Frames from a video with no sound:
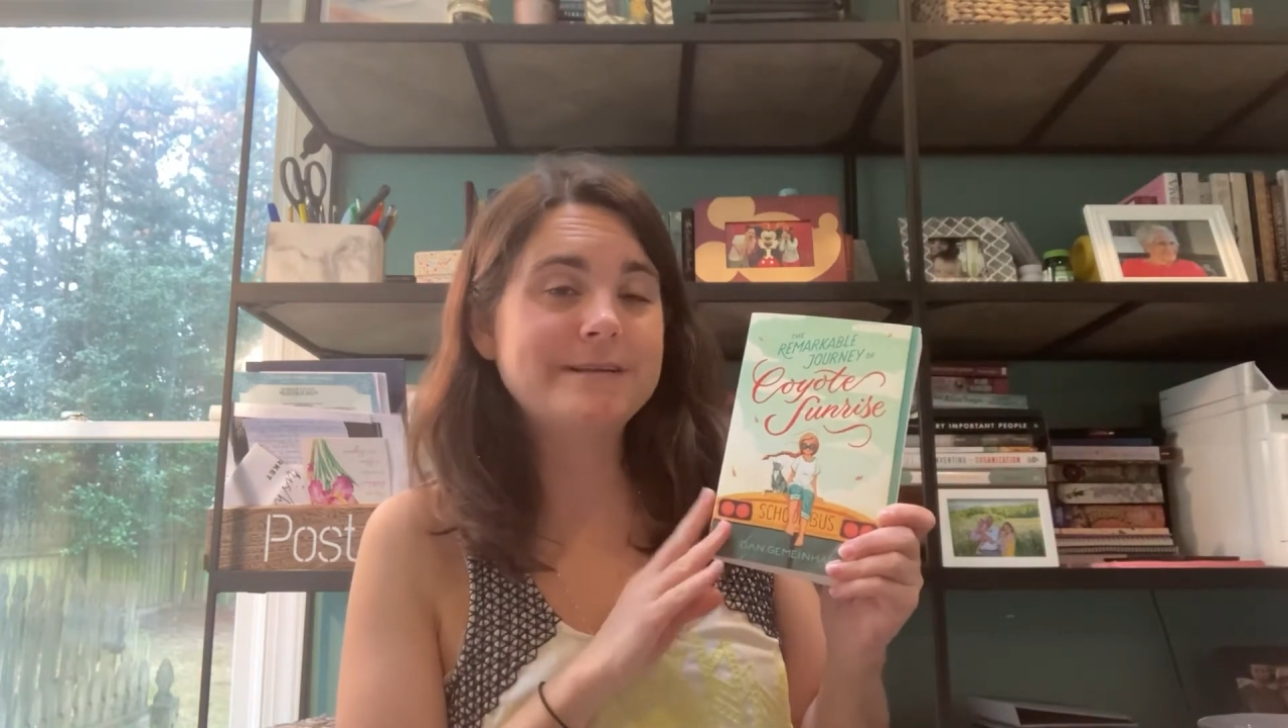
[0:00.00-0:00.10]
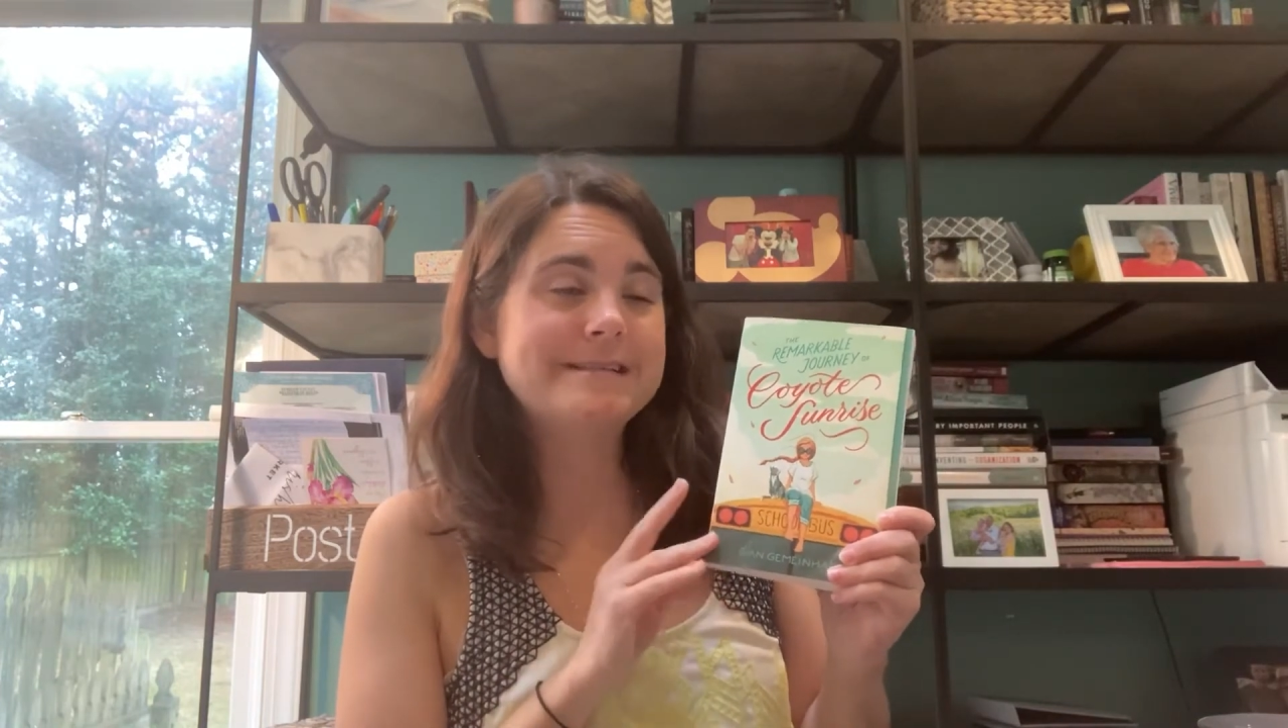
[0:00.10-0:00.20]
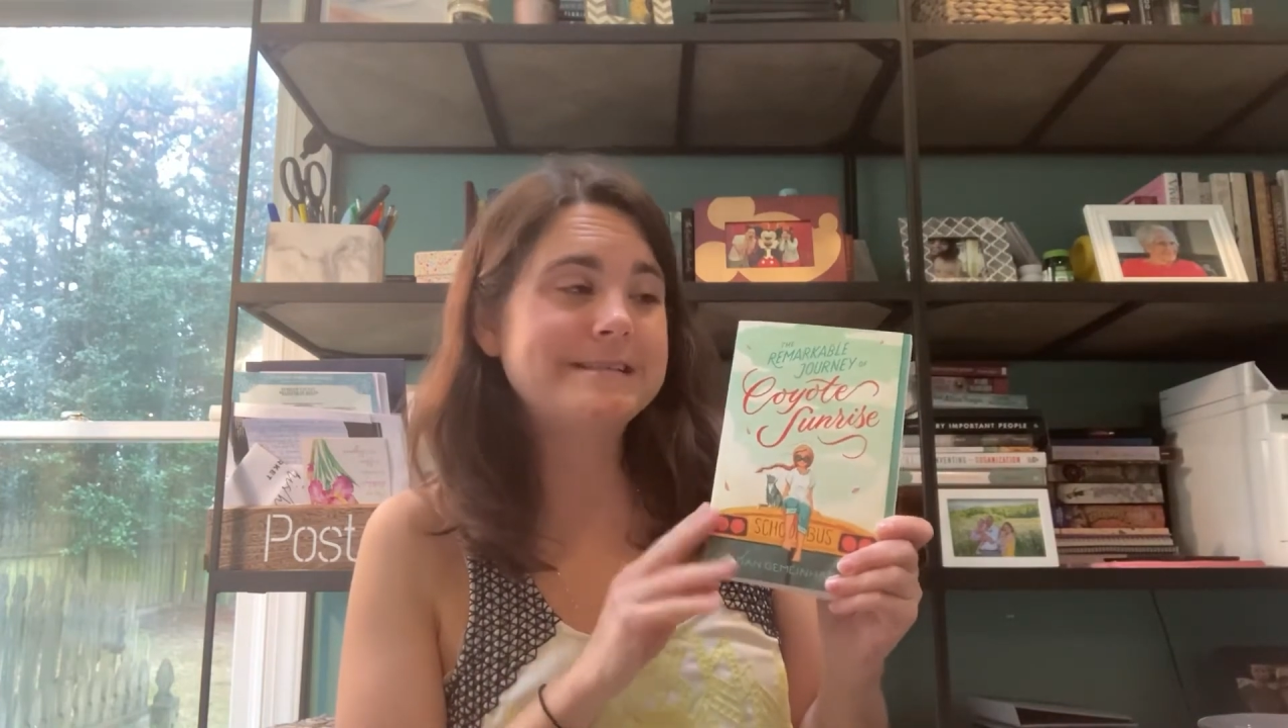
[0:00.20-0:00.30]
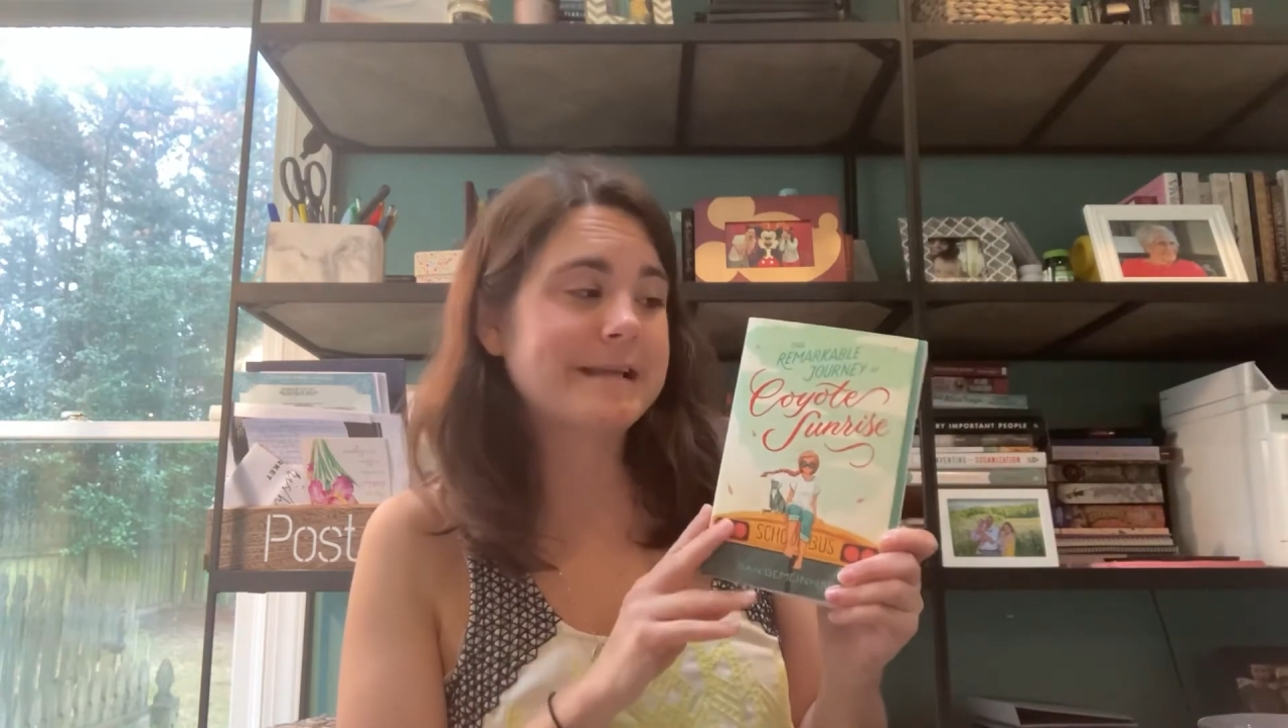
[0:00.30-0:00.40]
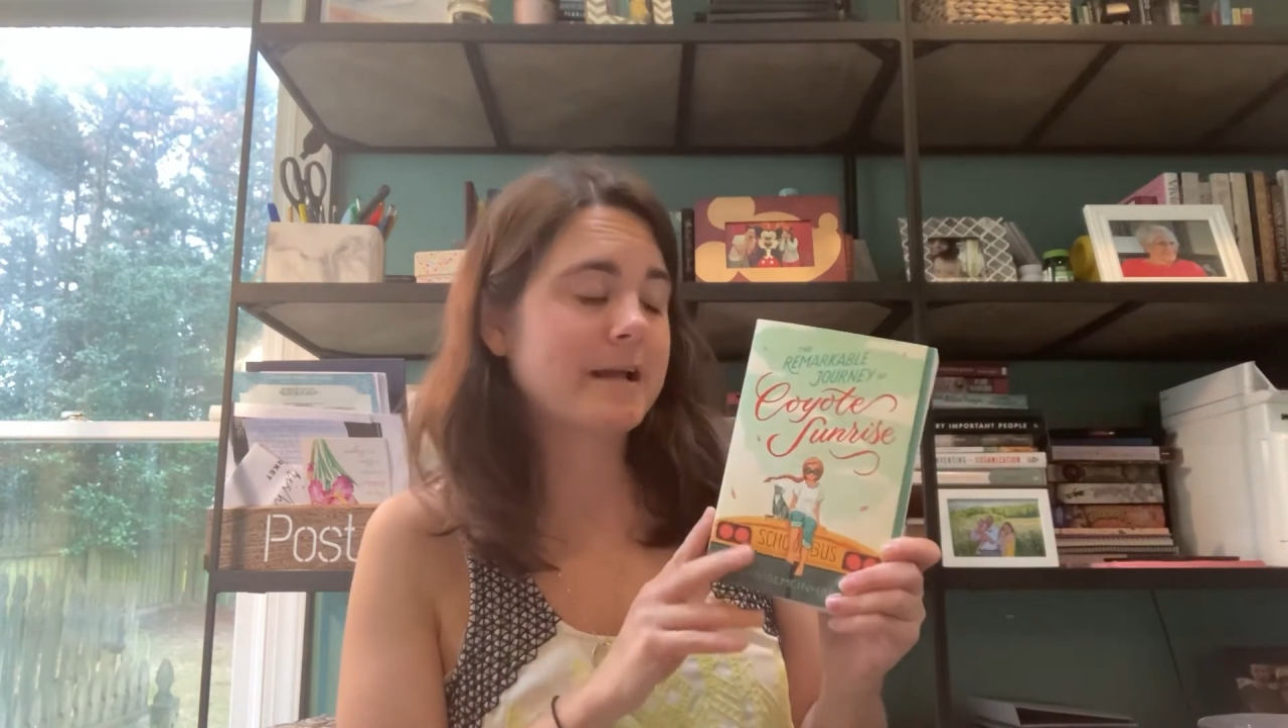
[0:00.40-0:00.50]

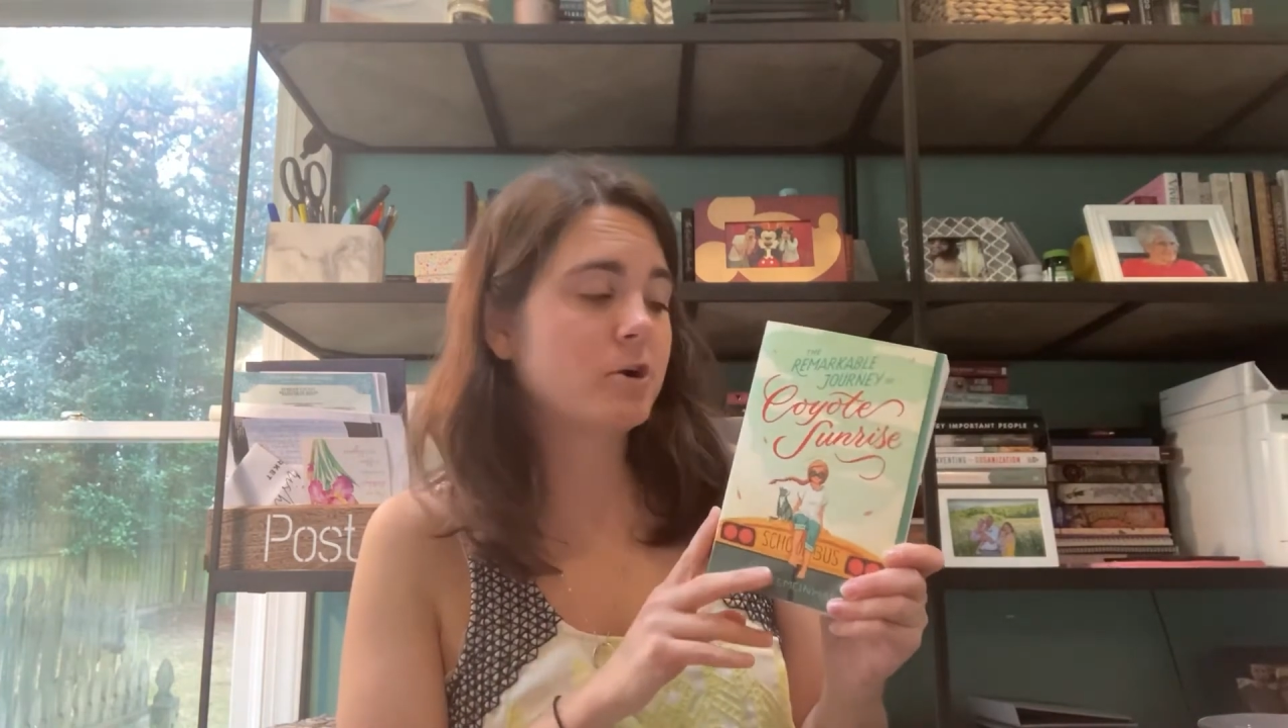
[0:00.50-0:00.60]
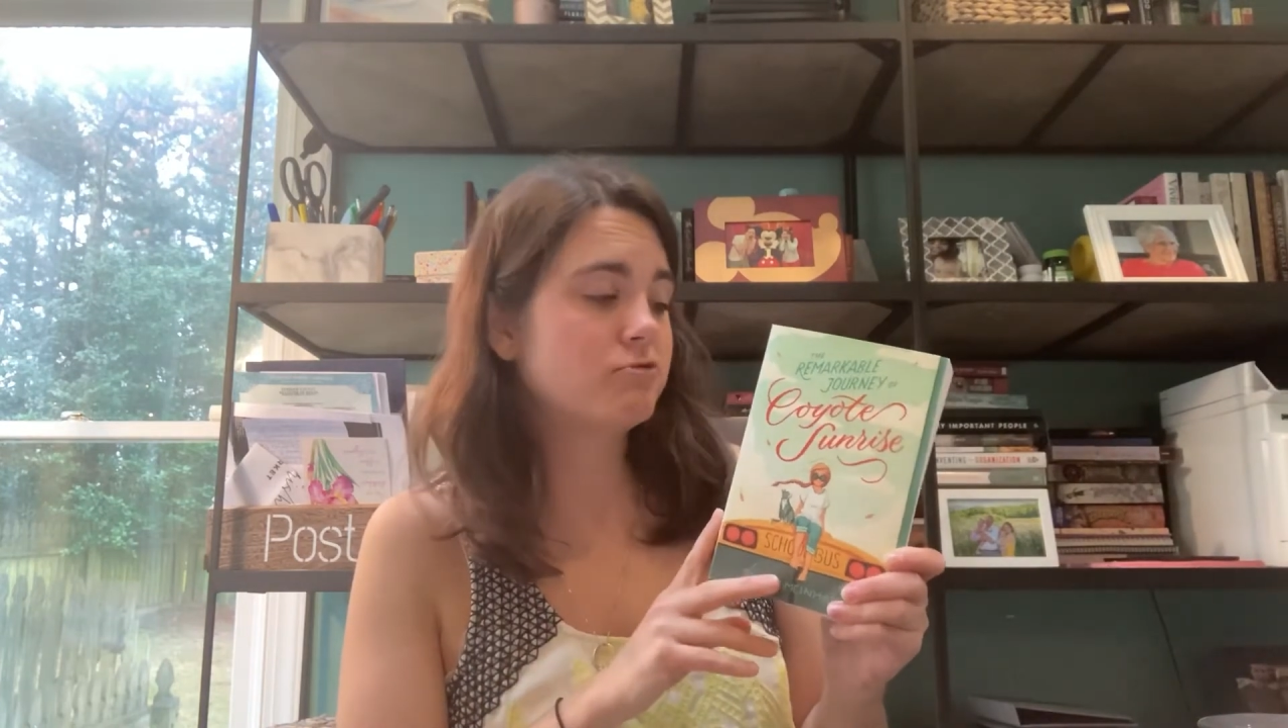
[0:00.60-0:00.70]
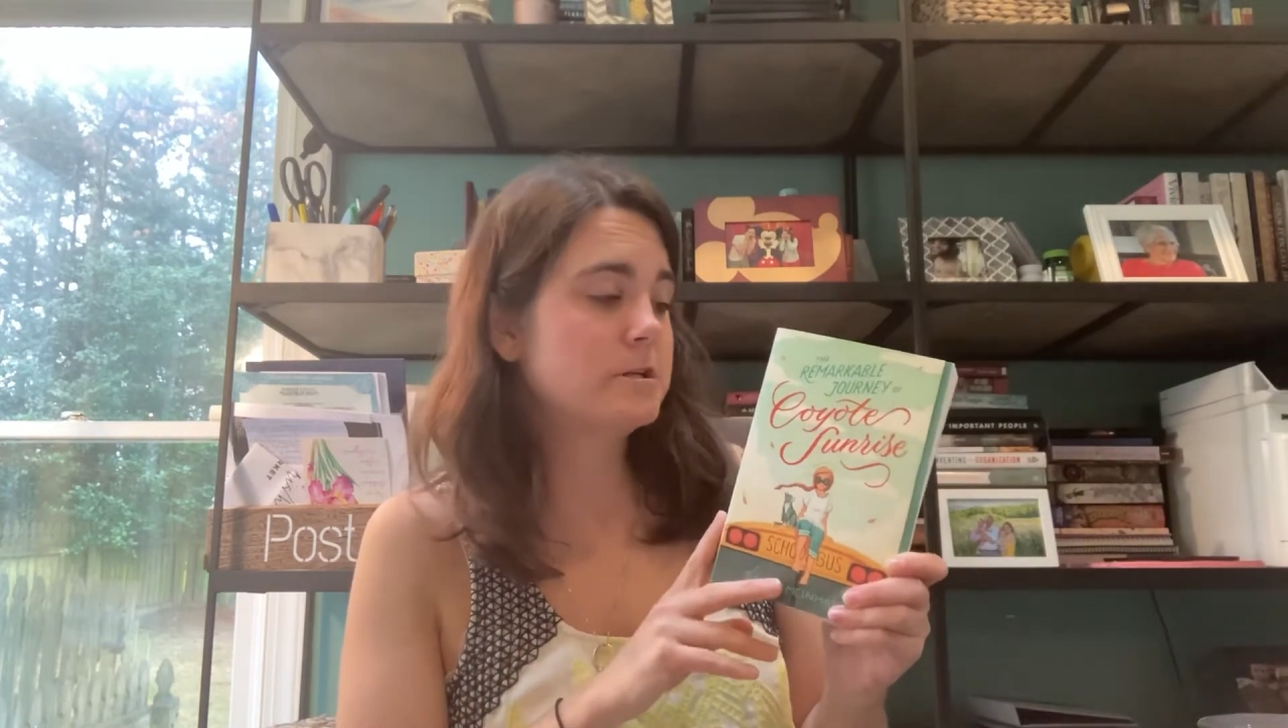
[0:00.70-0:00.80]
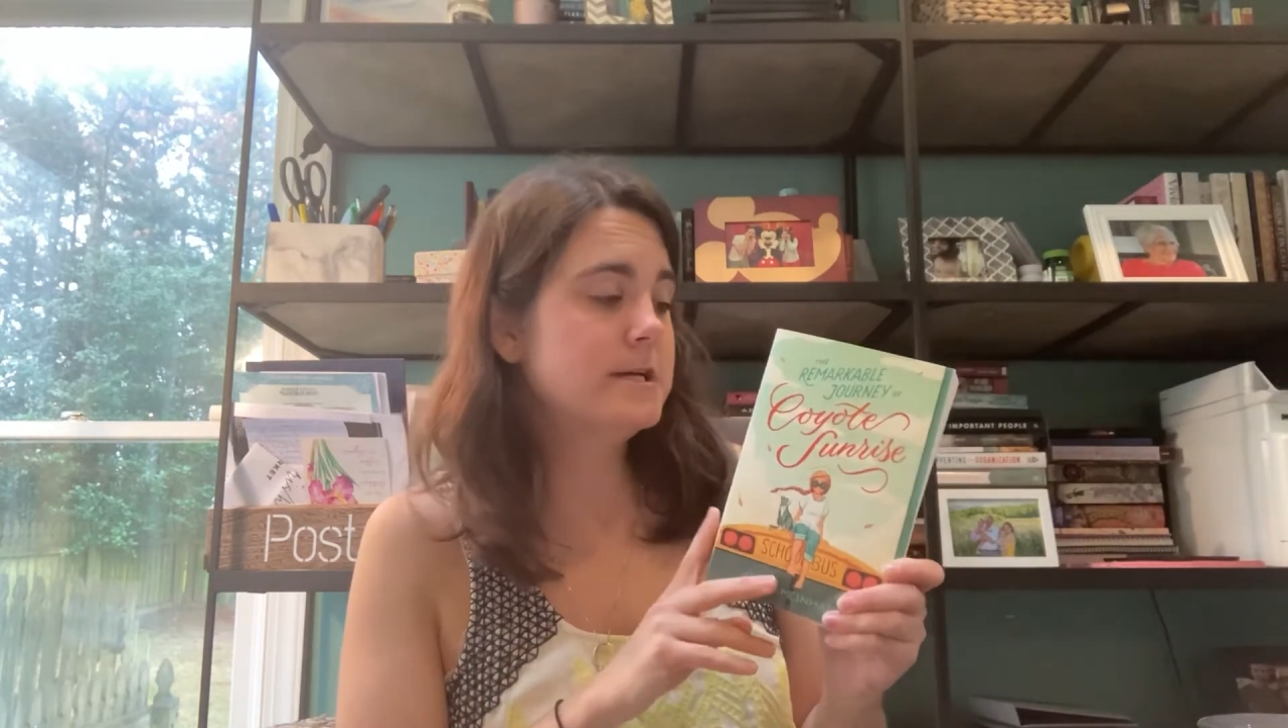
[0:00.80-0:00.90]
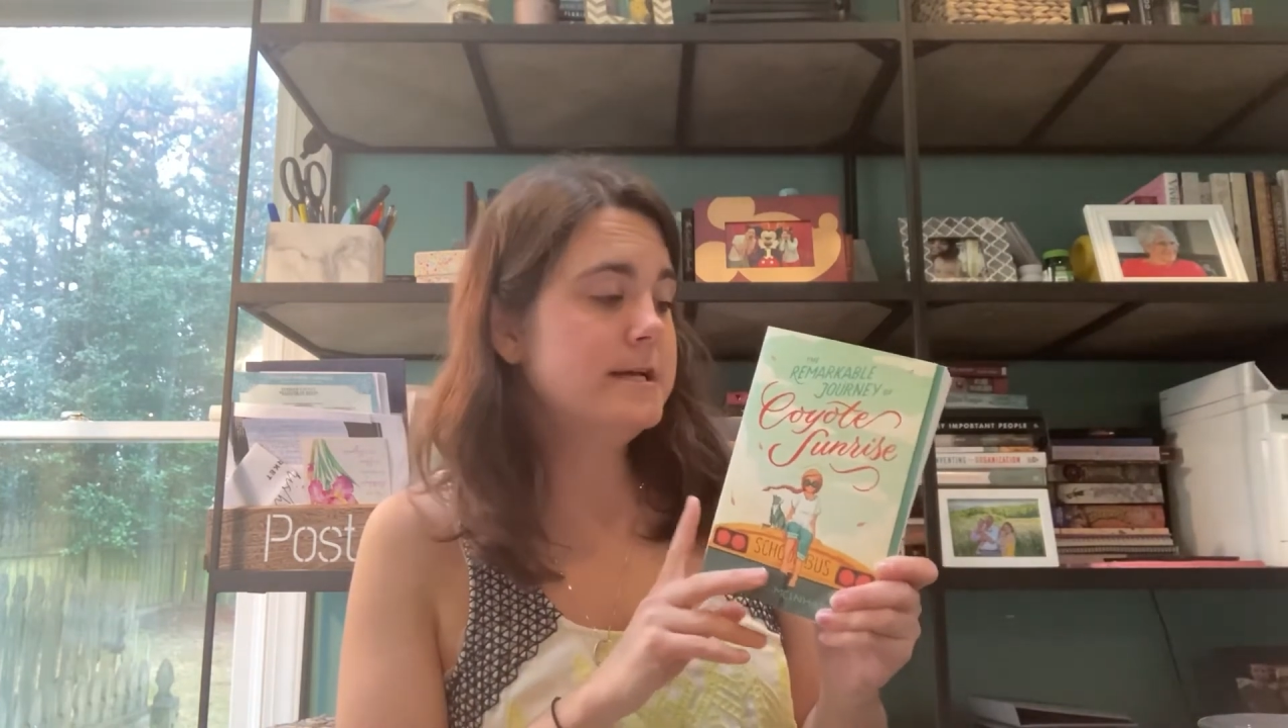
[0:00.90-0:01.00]
it down.